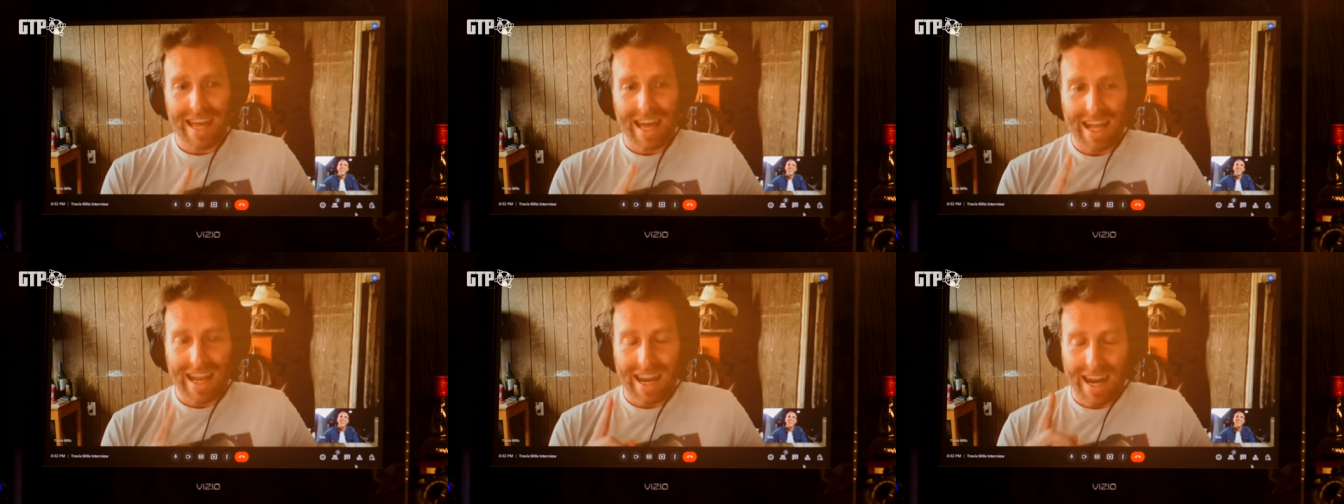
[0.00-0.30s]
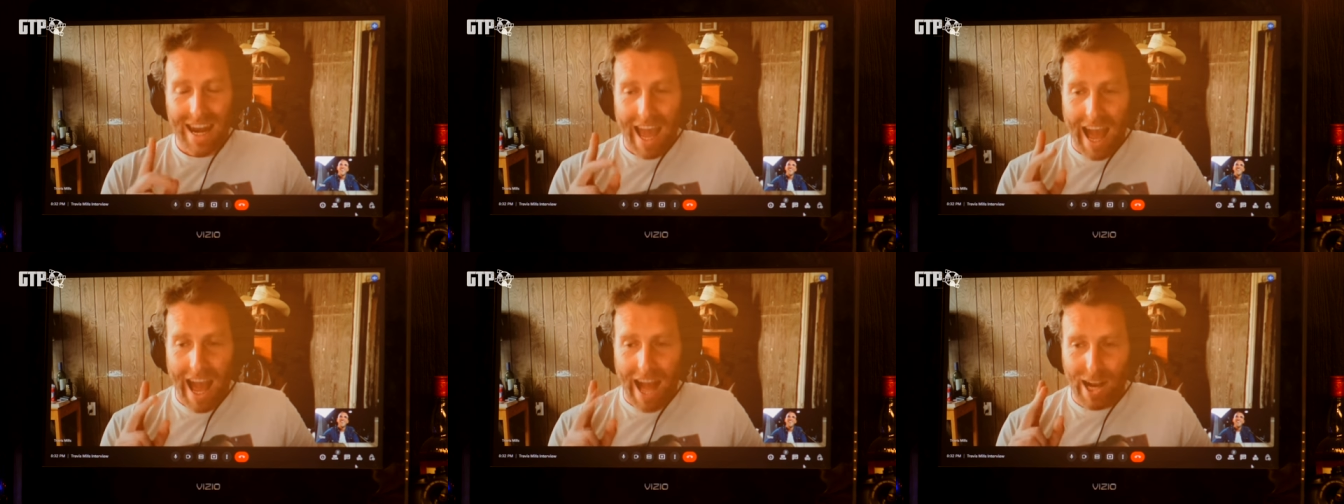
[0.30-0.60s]
then
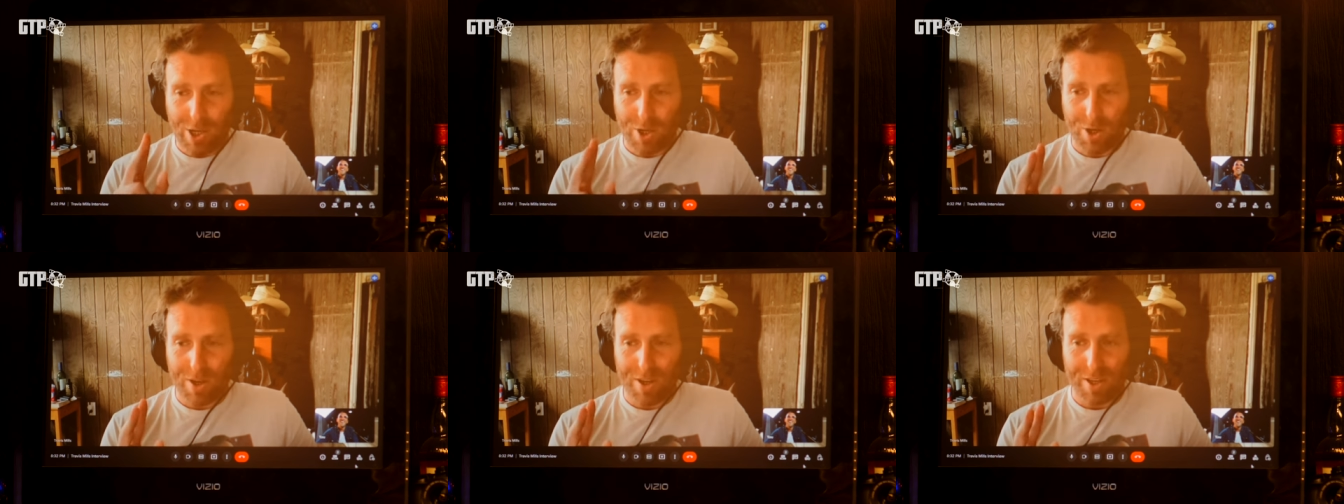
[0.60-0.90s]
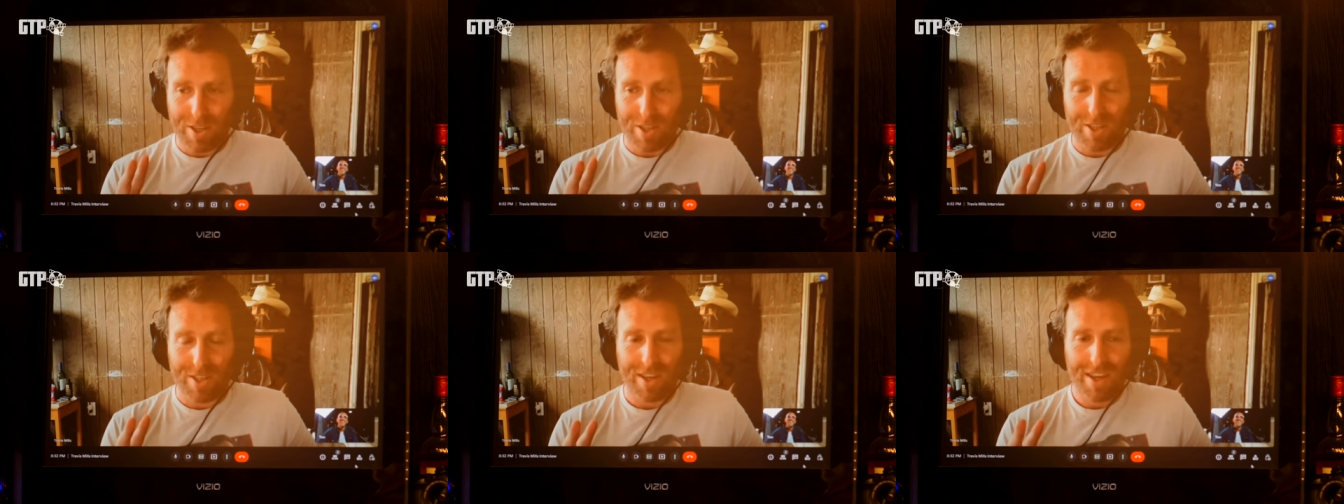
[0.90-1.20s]
an
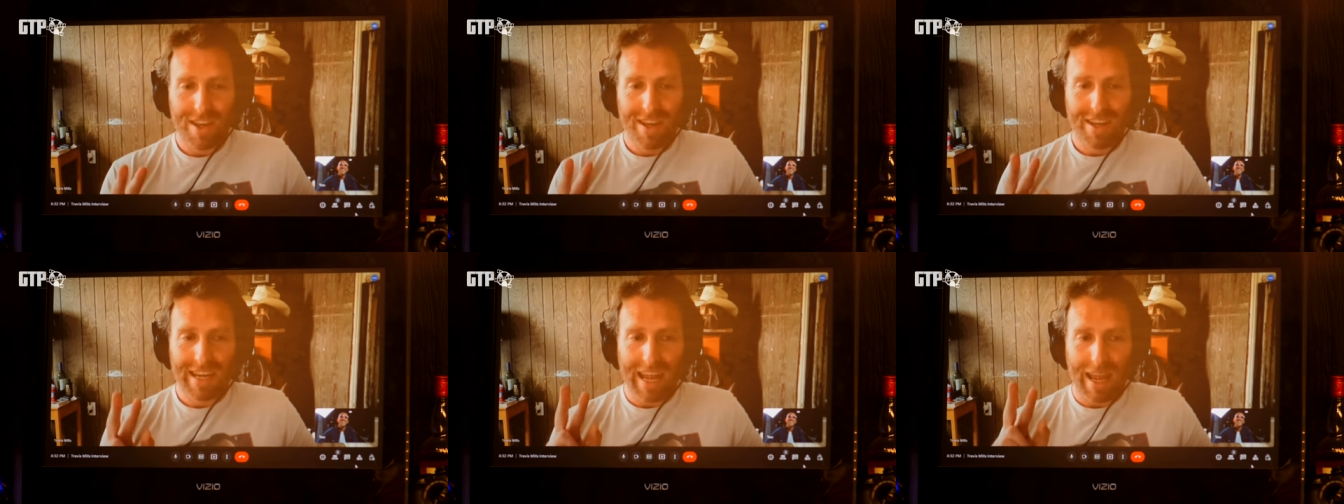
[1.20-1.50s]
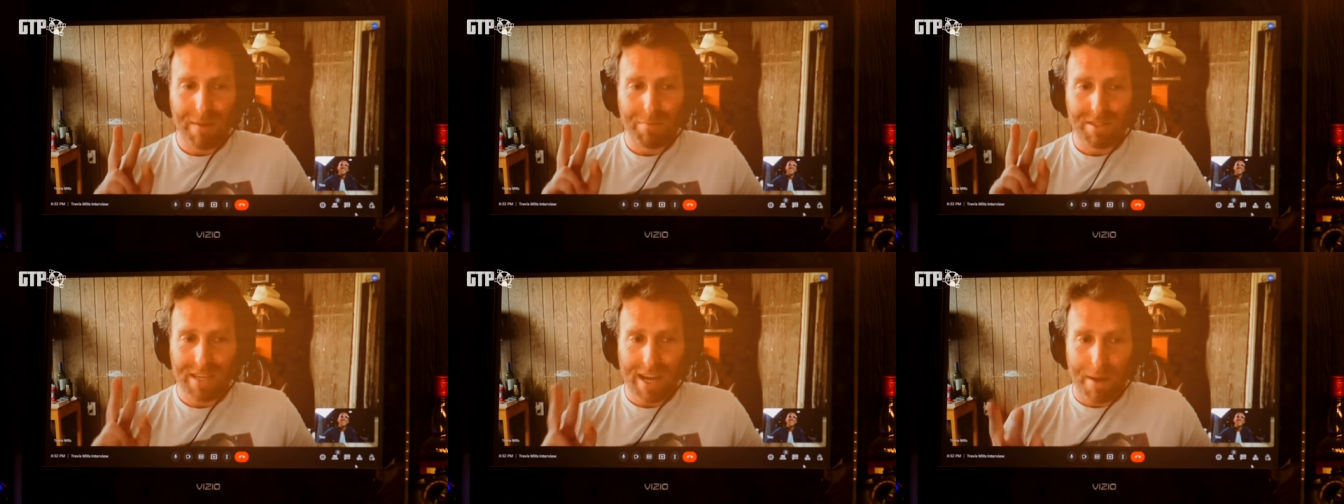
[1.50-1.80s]
actress
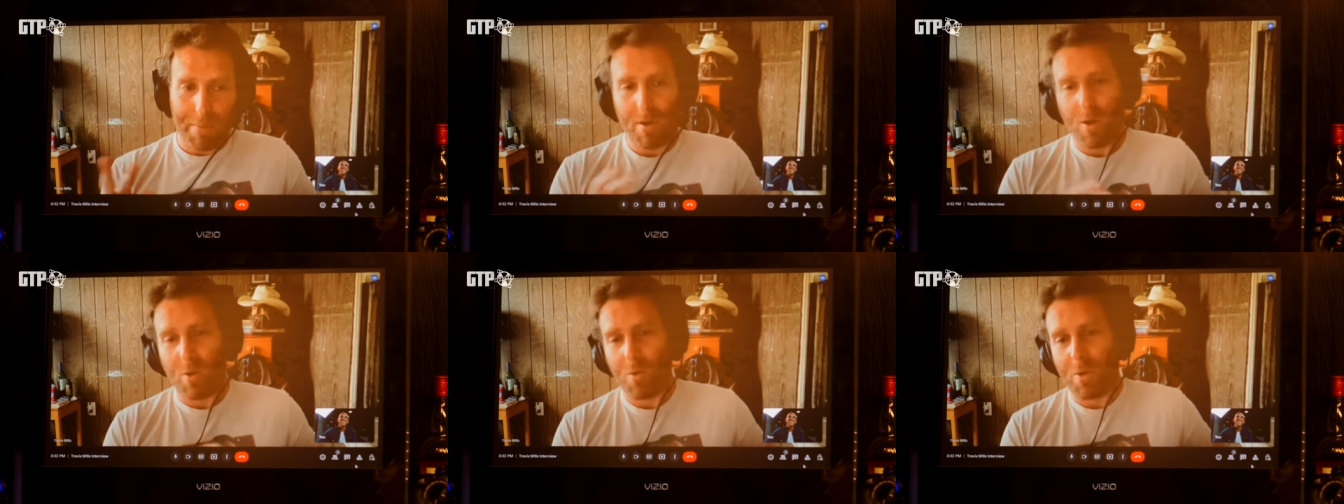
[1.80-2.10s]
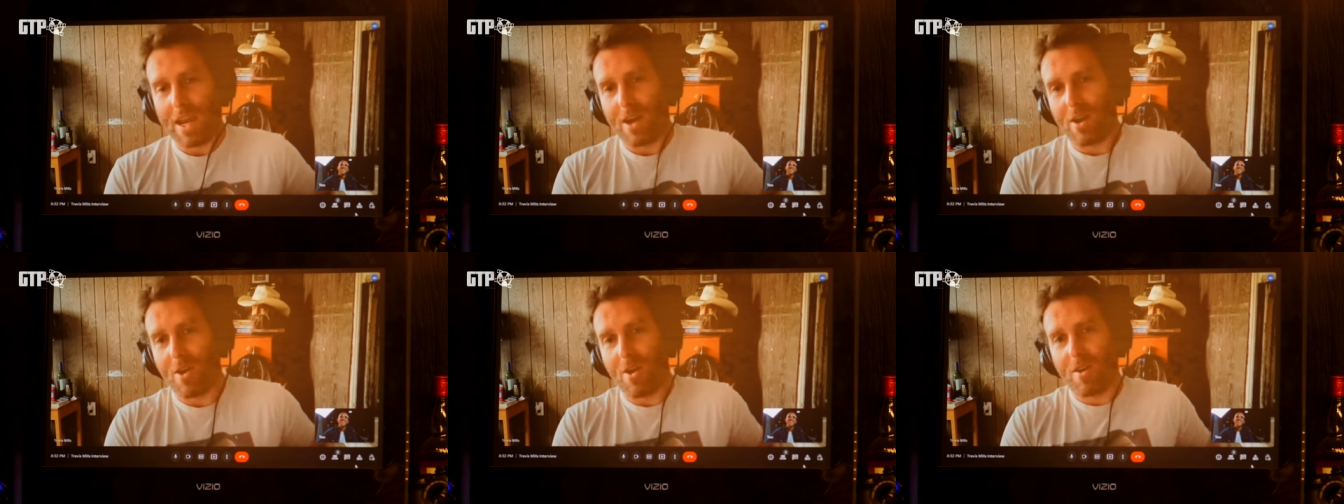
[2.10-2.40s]
named Deborah
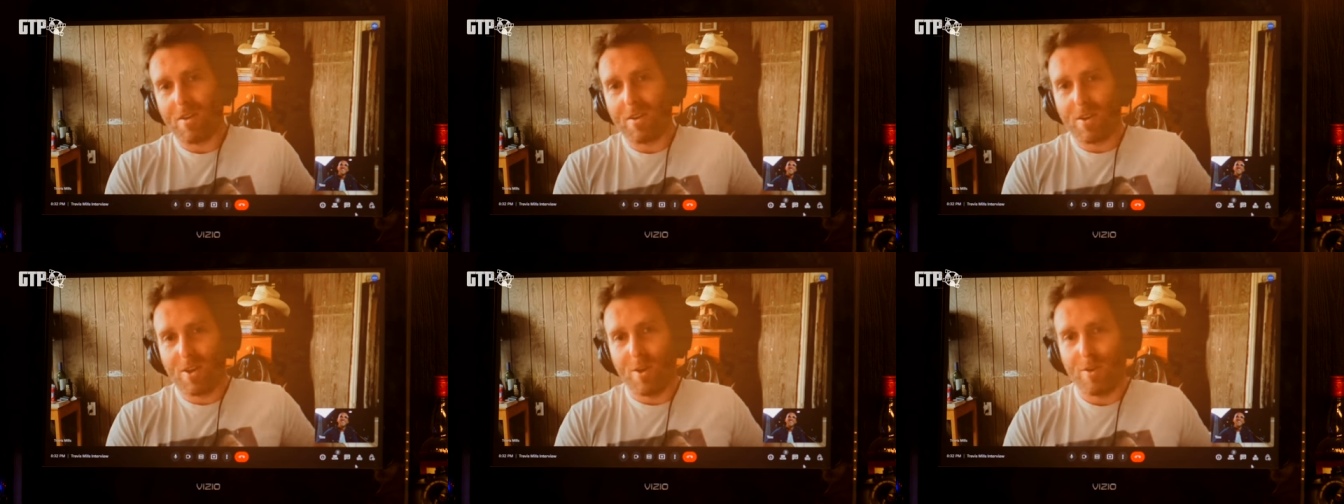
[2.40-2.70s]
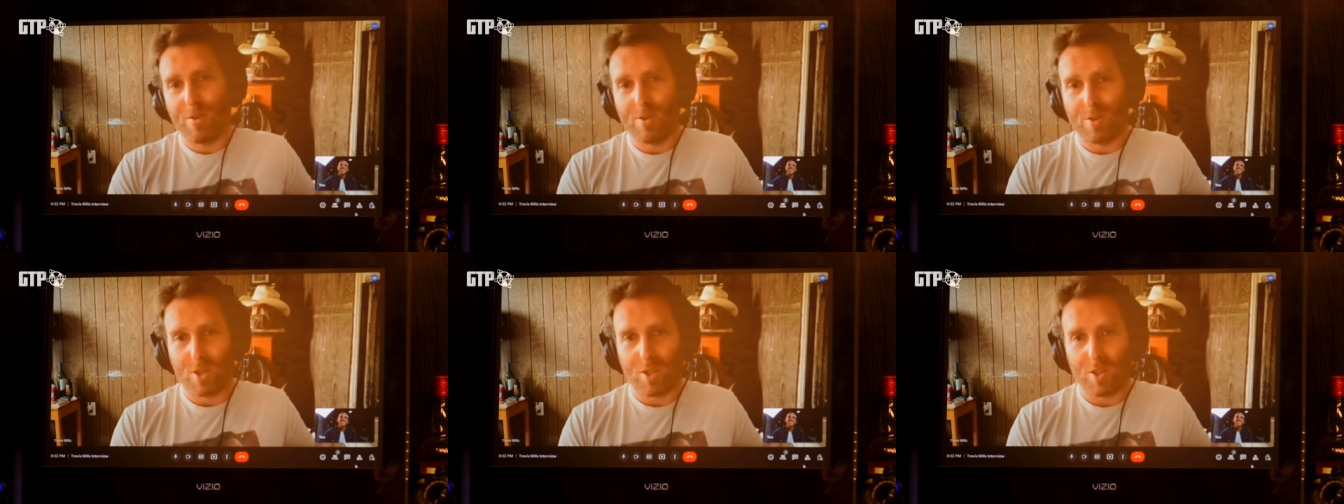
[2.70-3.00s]
Winger, who's